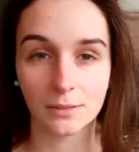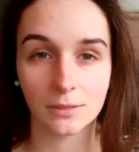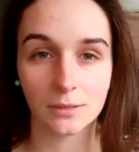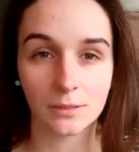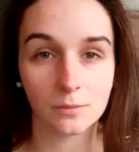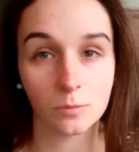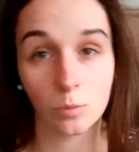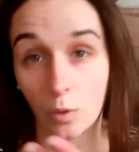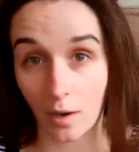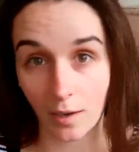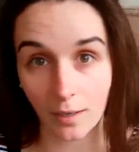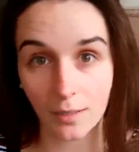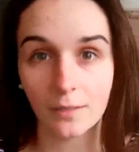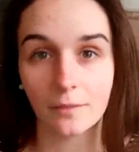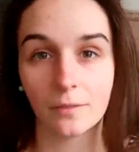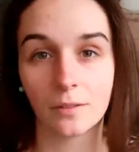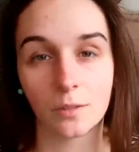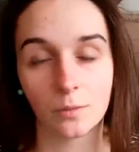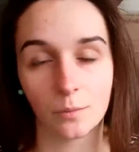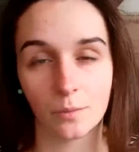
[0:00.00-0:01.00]
I live in a
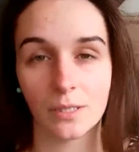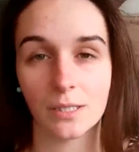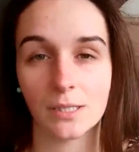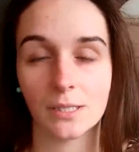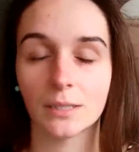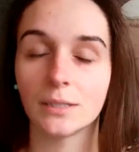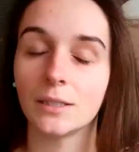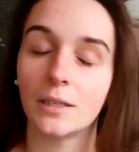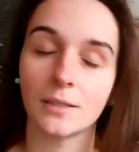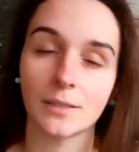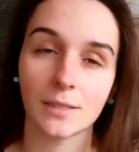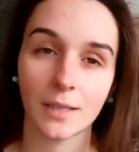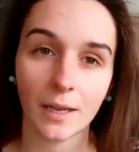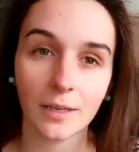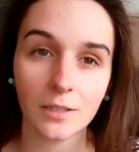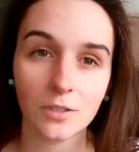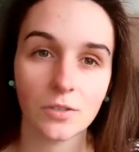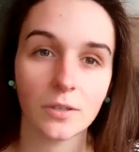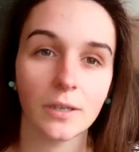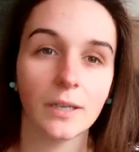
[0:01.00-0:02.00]
westernized
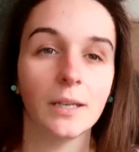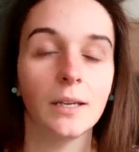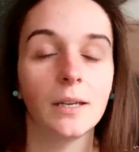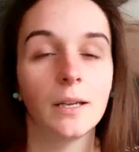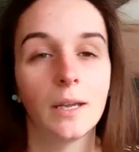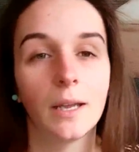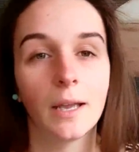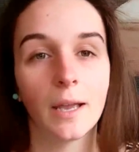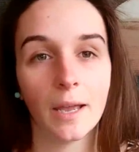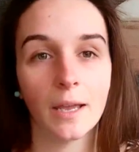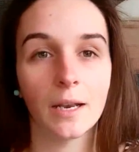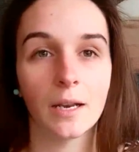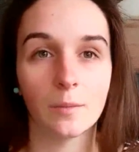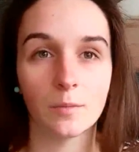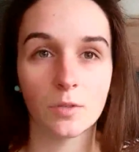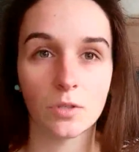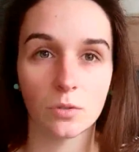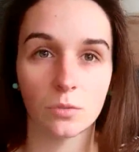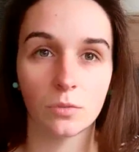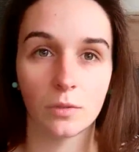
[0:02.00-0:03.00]
country, and I'm
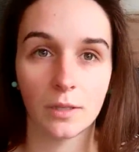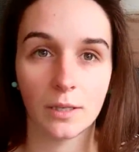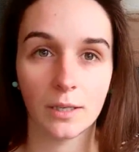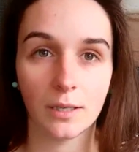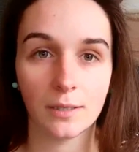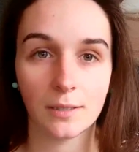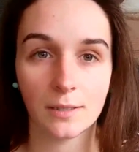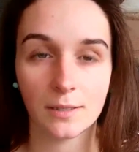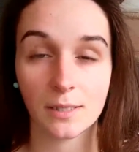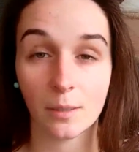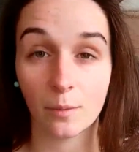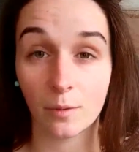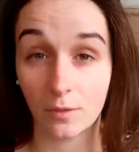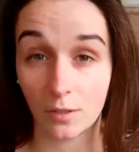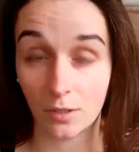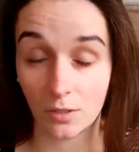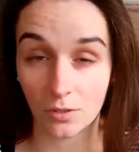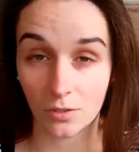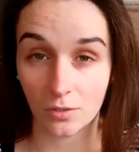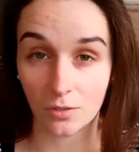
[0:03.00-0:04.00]
sure that some of you
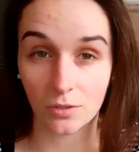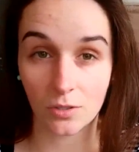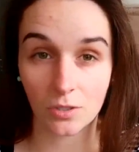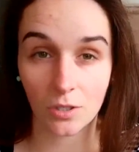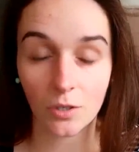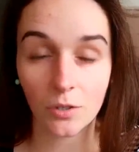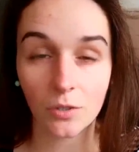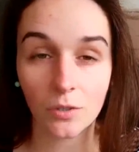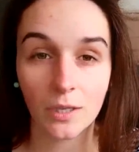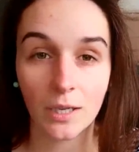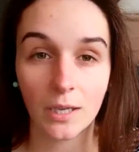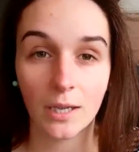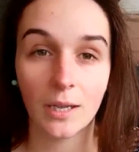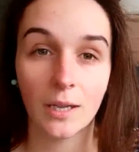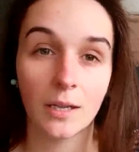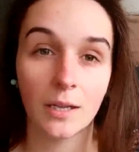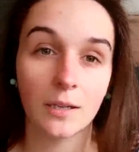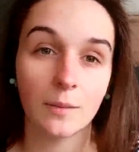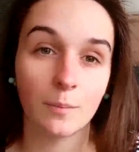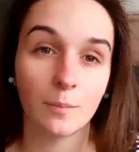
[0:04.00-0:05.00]
do too.
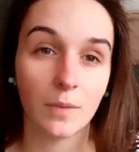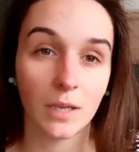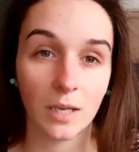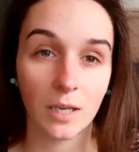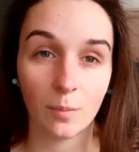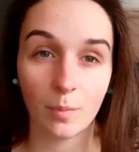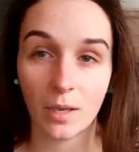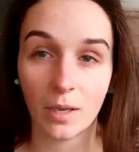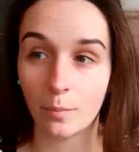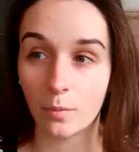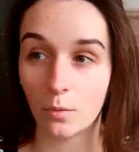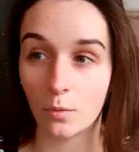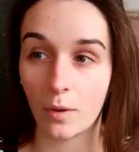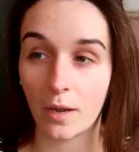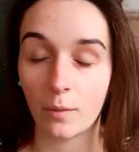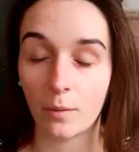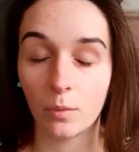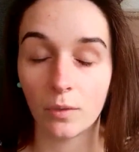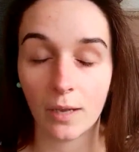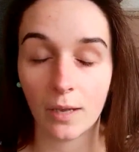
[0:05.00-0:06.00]
Many people would
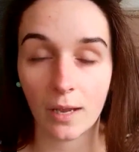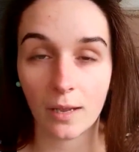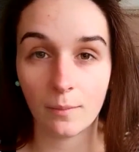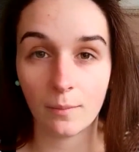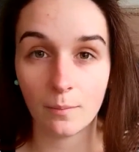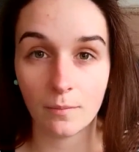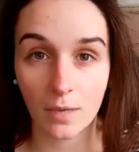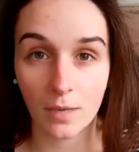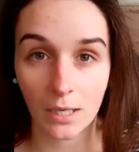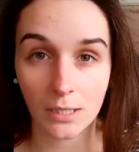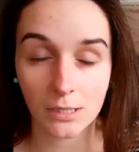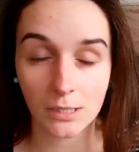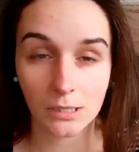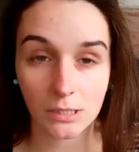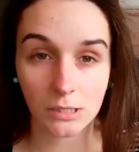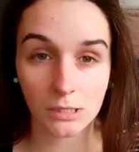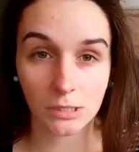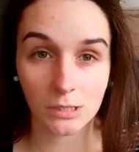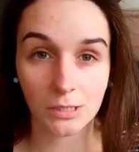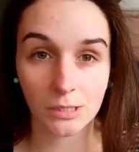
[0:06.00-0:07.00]
eat meat
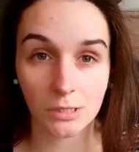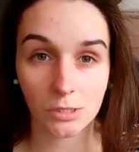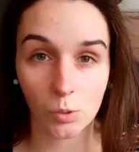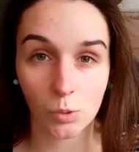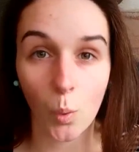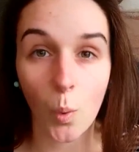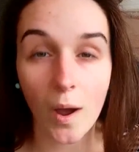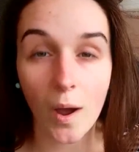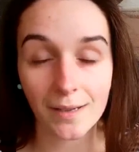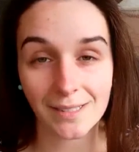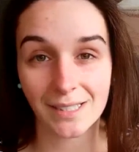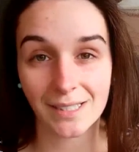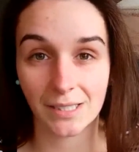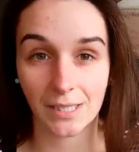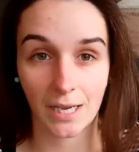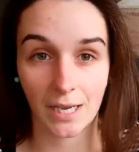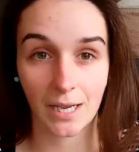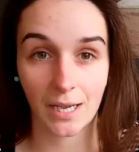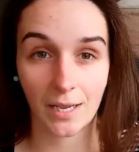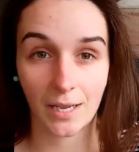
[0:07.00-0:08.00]
twice a
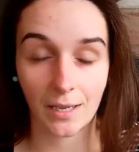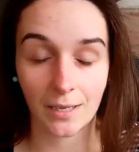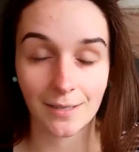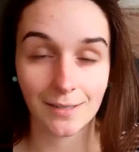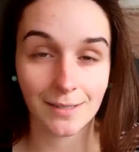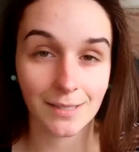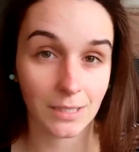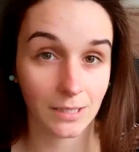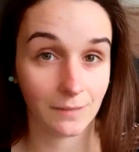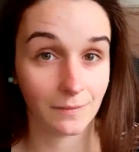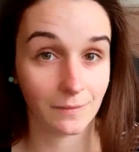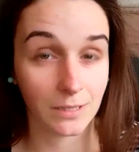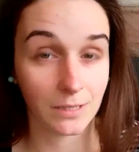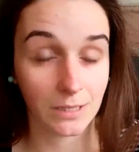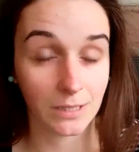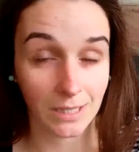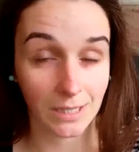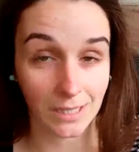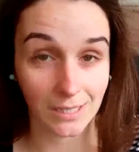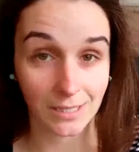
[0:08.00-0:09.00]
day, 7 days
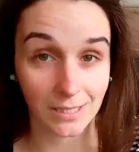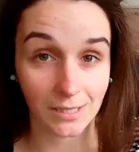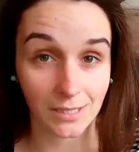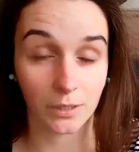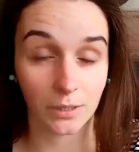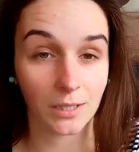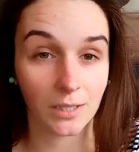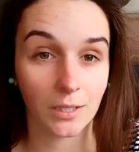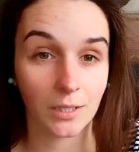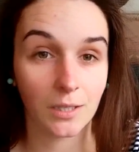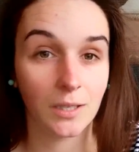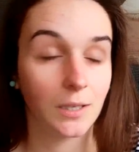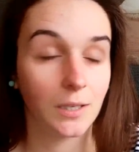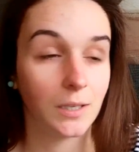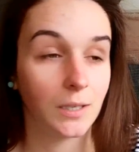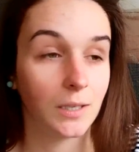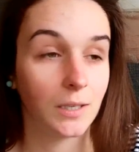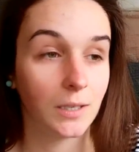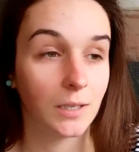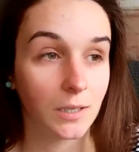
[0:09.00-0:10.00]
a week.
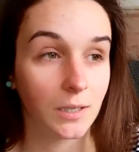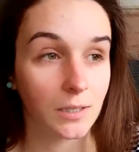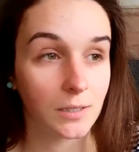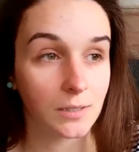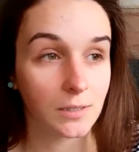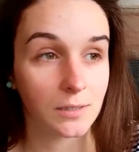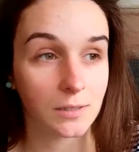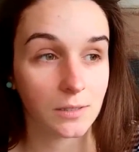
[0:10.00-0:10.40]
So,